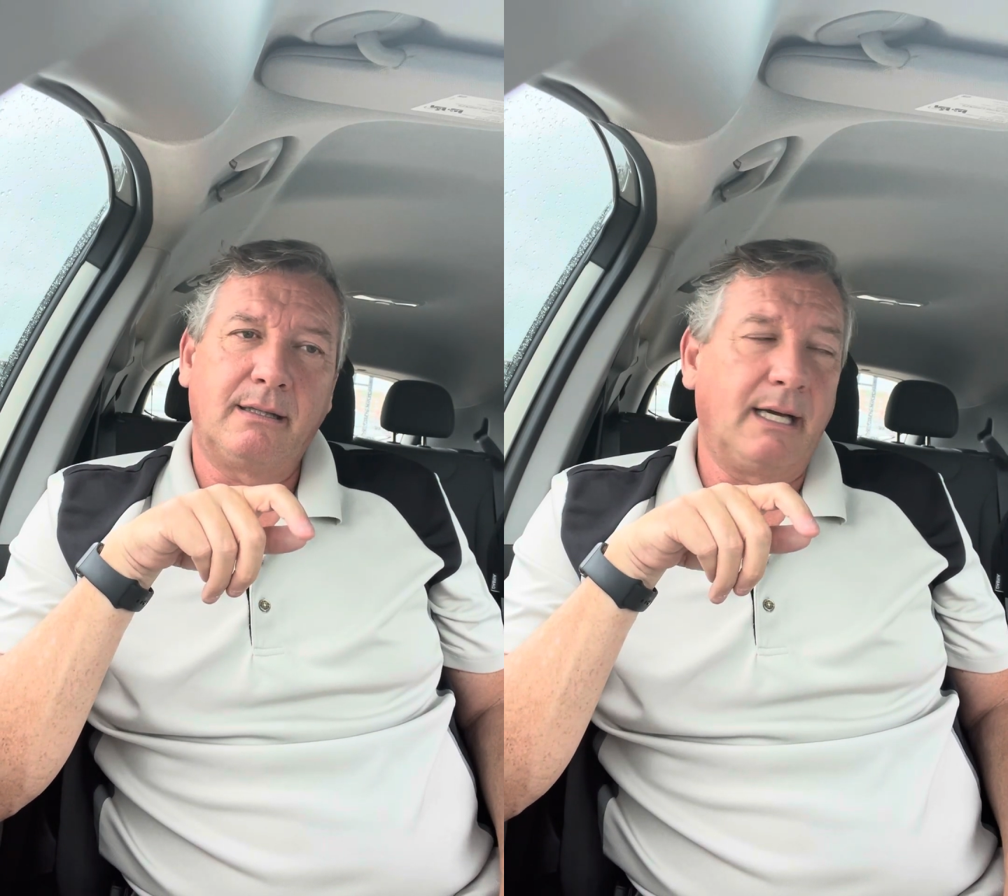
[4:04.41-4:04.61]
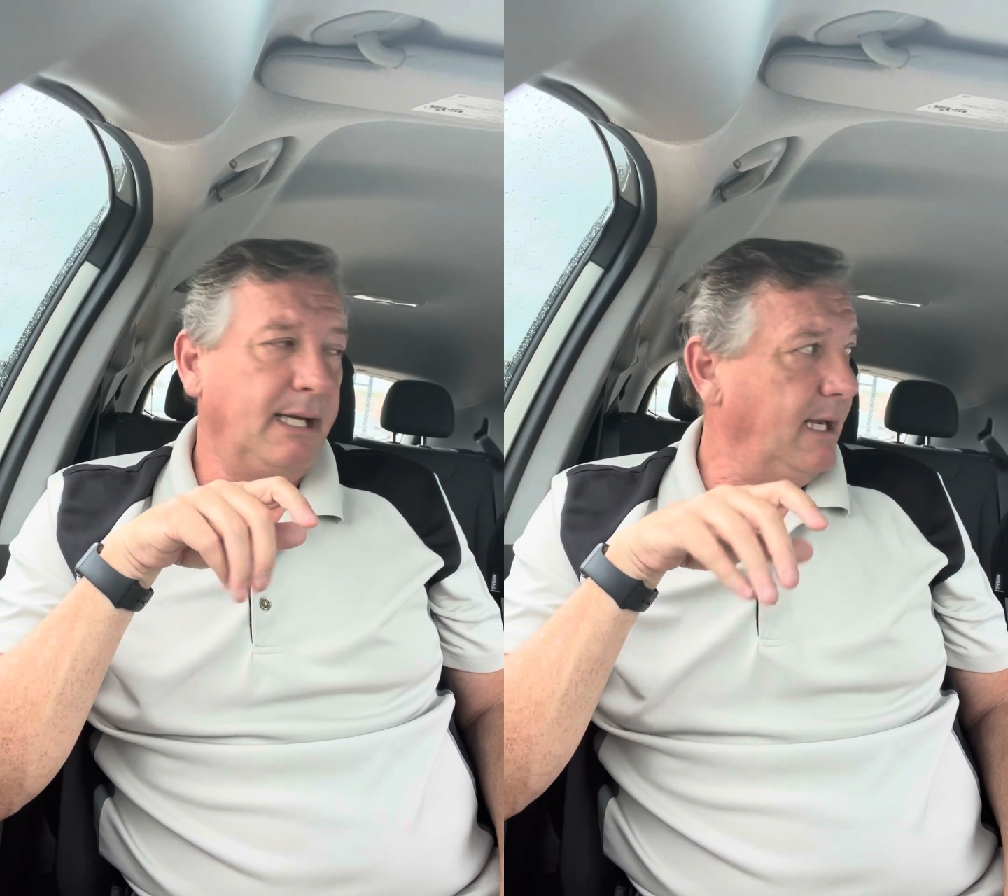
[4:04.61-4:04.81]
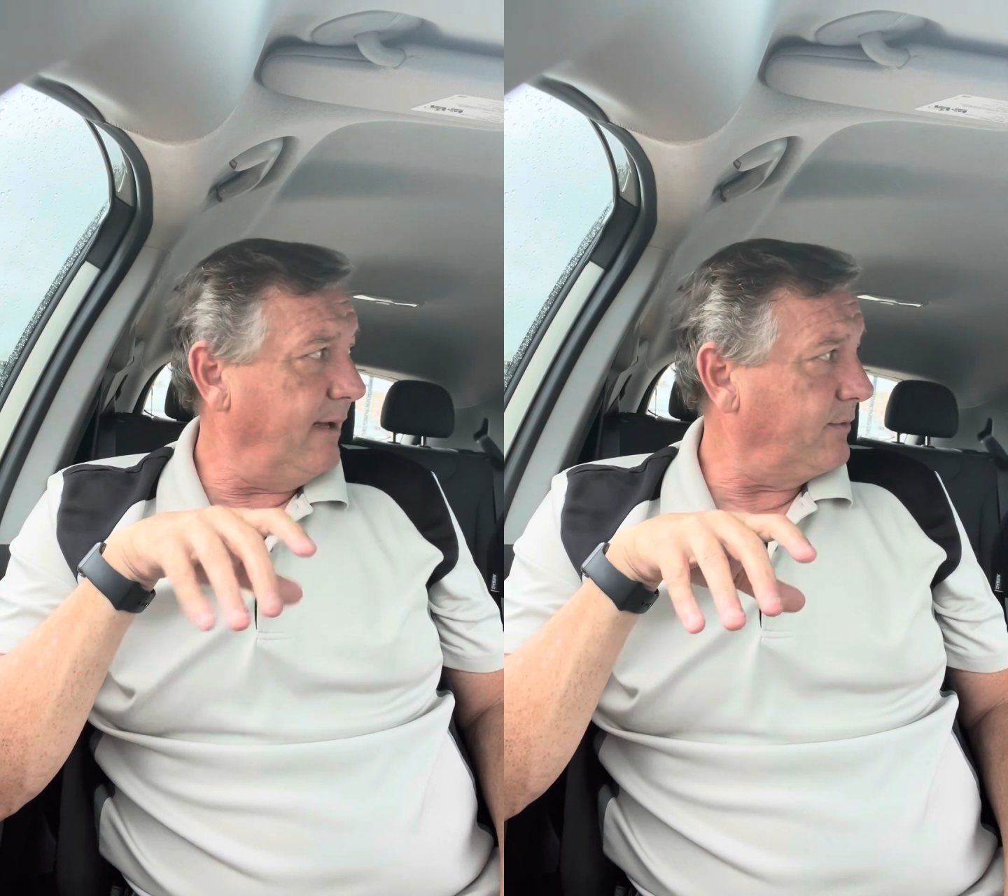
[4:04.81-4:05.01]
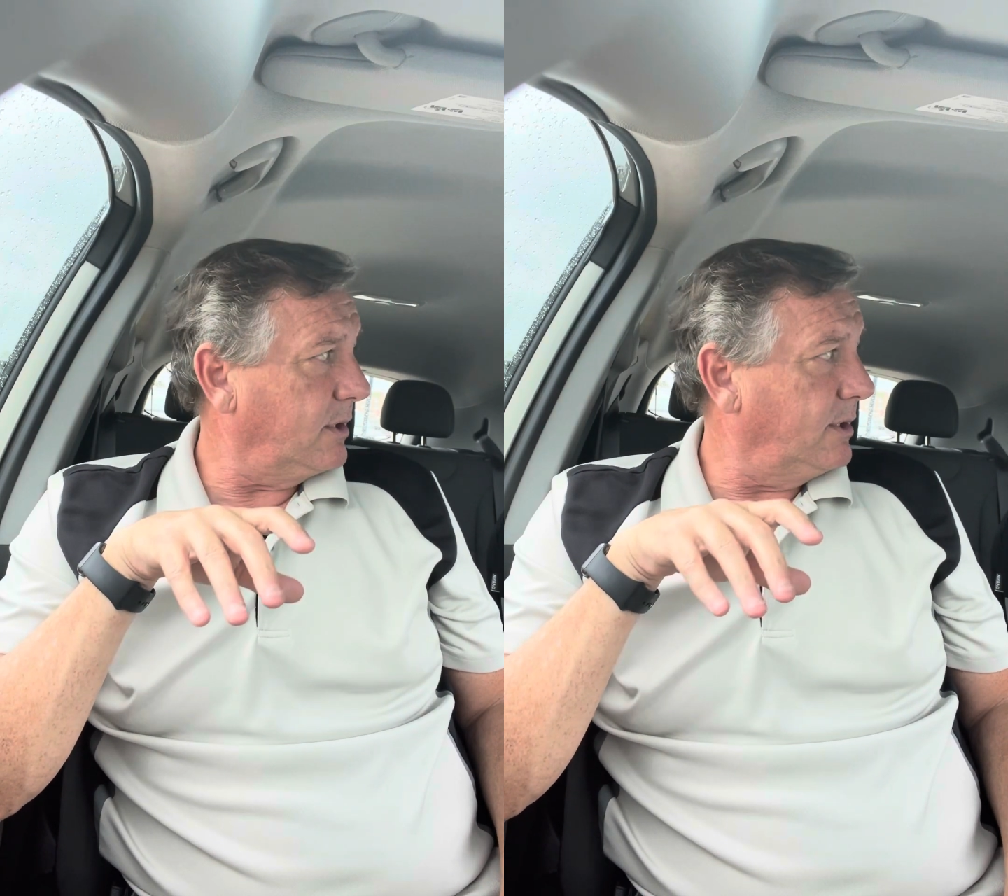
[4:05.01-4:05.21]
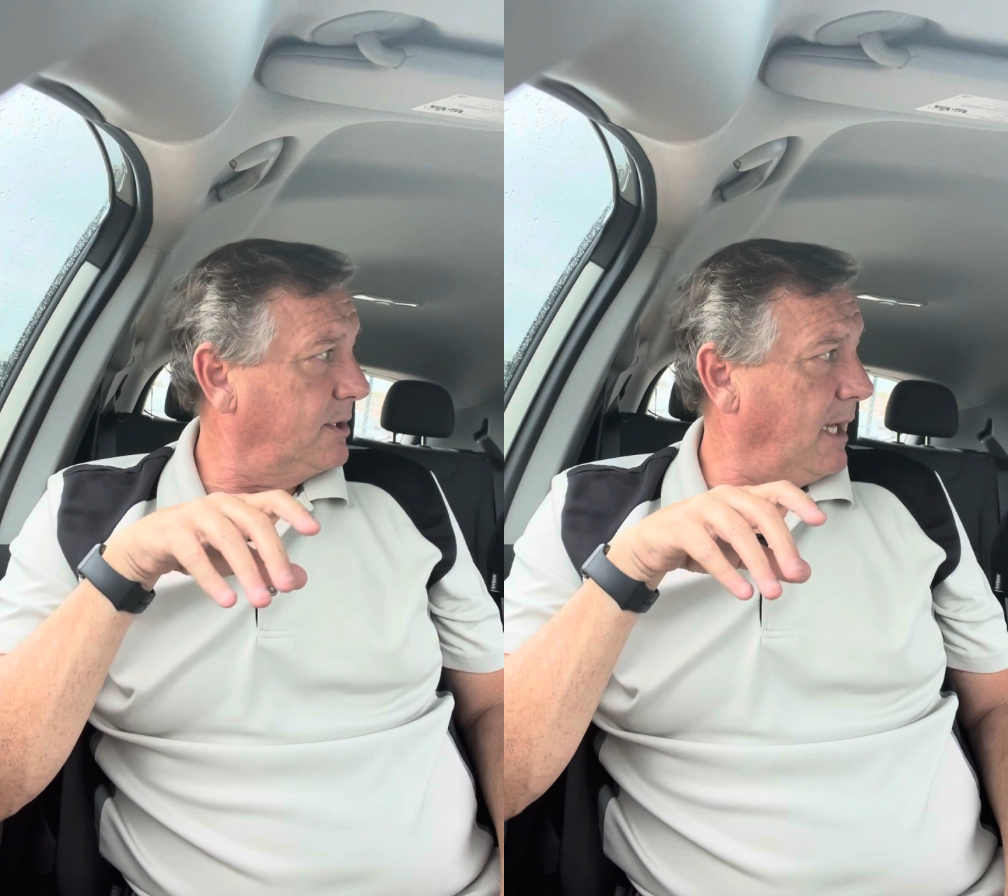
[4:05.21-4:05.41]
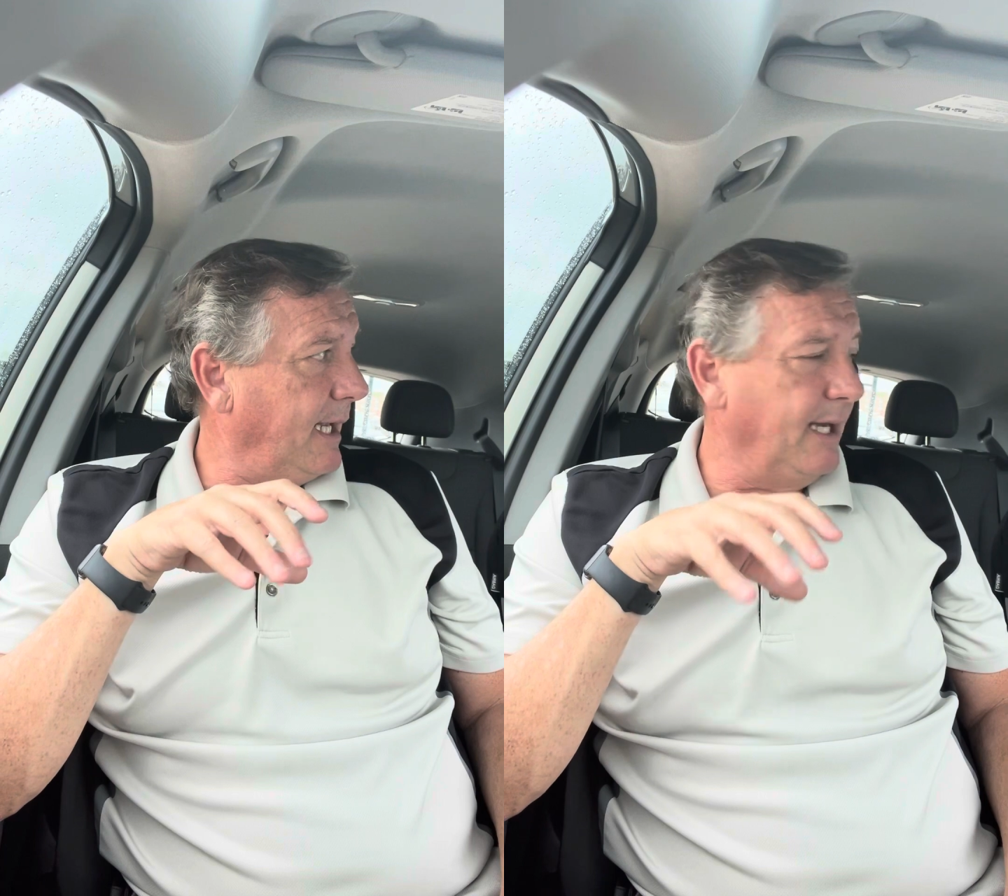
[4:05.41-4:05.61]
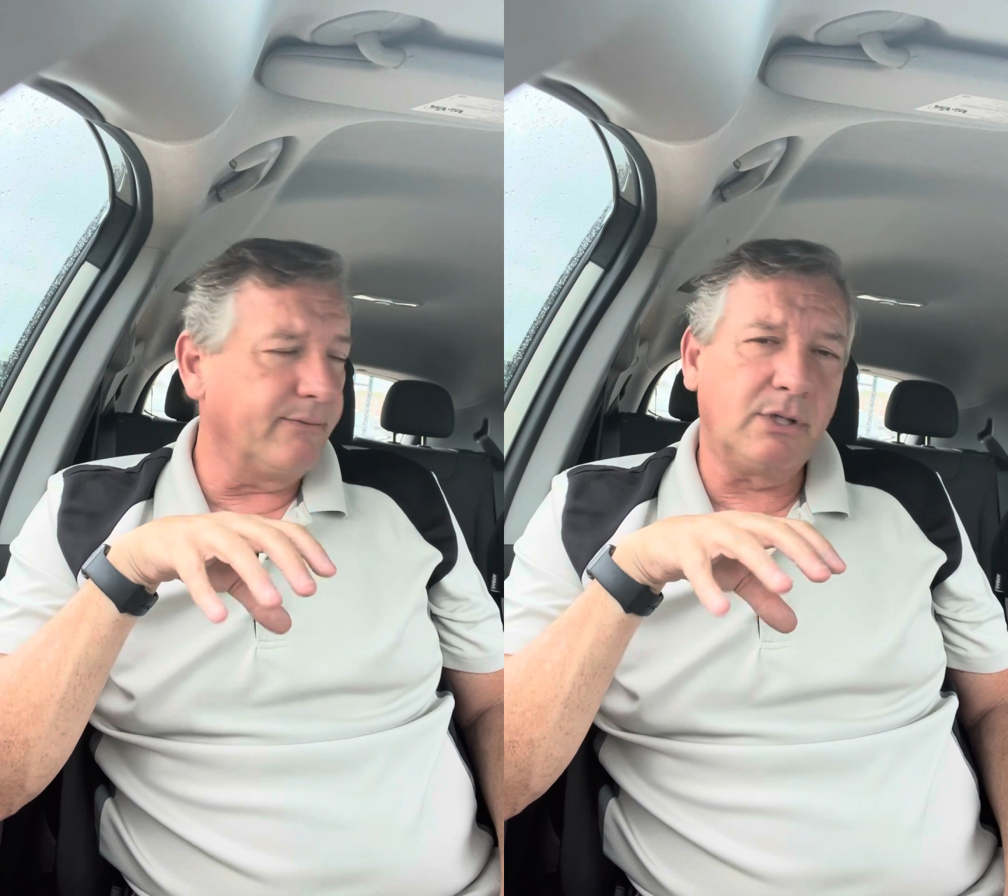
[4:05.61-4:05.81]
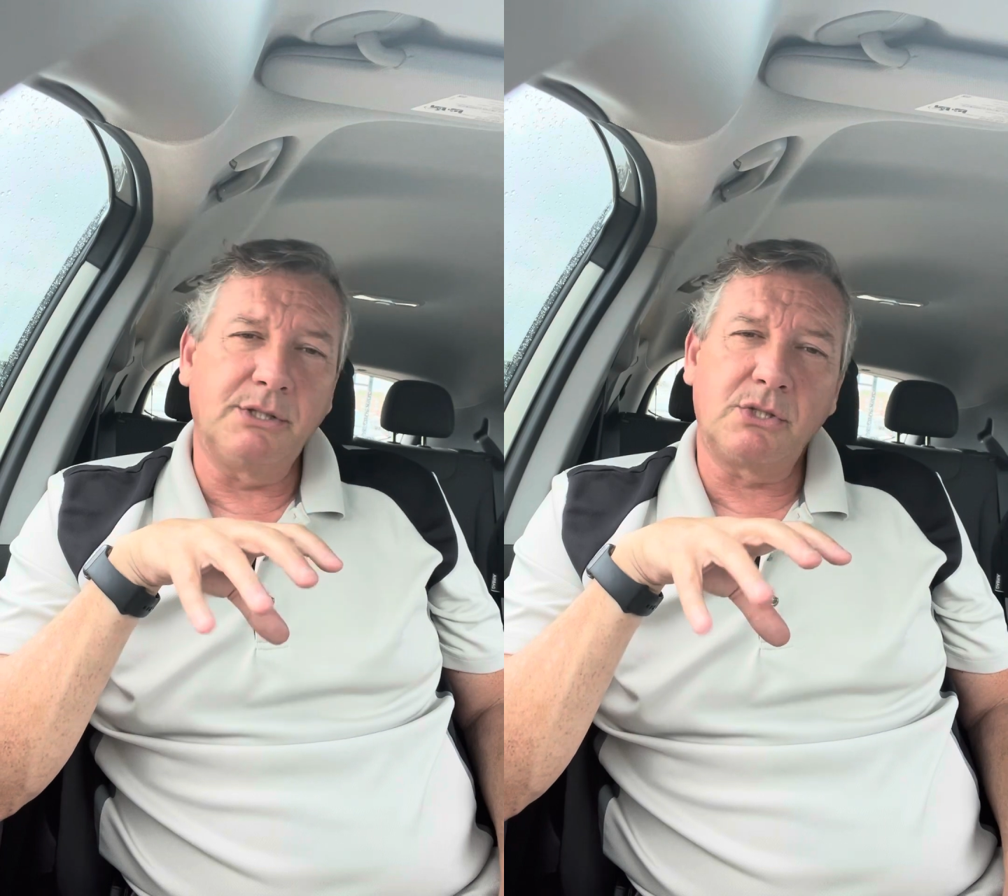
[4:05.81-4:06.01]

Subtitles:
I never could